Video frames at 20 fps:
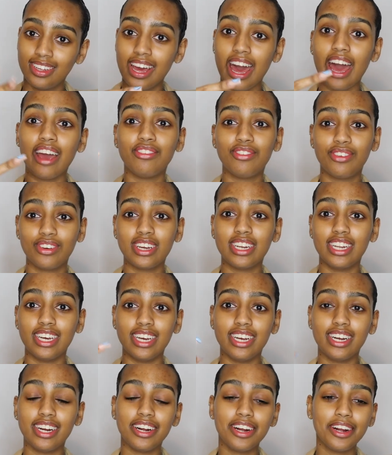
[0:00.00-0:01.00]
as you can
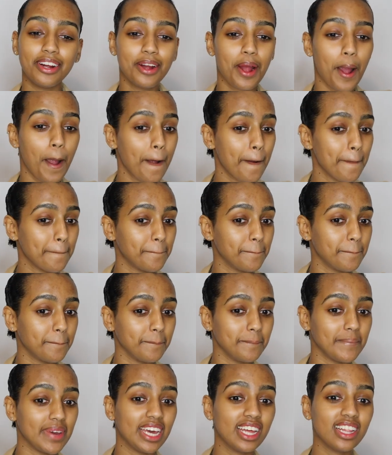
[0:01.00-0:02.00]
hear,
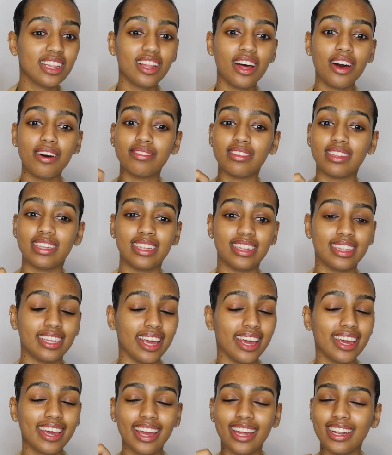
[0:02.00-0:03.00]
he loves
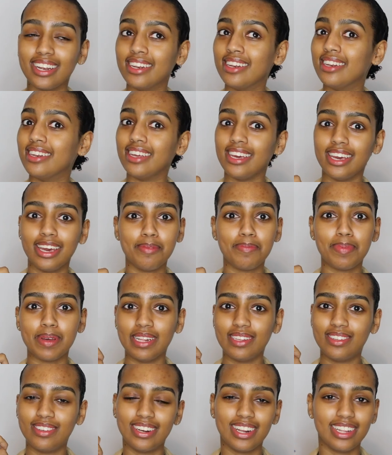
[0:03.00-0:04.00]
digging deep
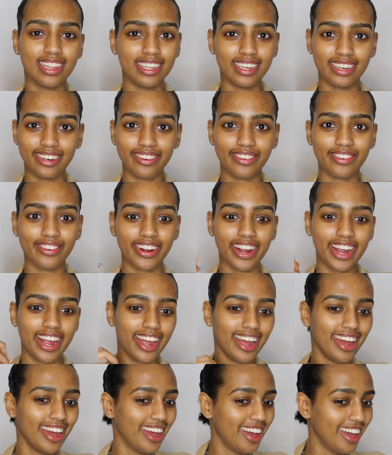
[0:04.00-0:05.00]
into the litter
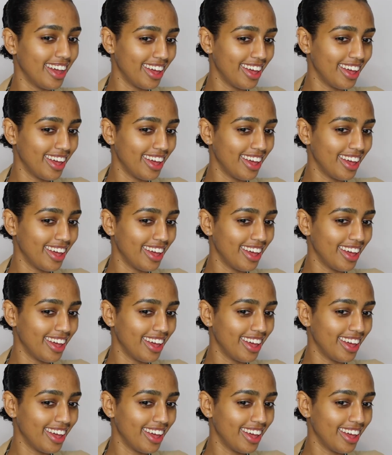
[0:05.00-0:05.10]
tray.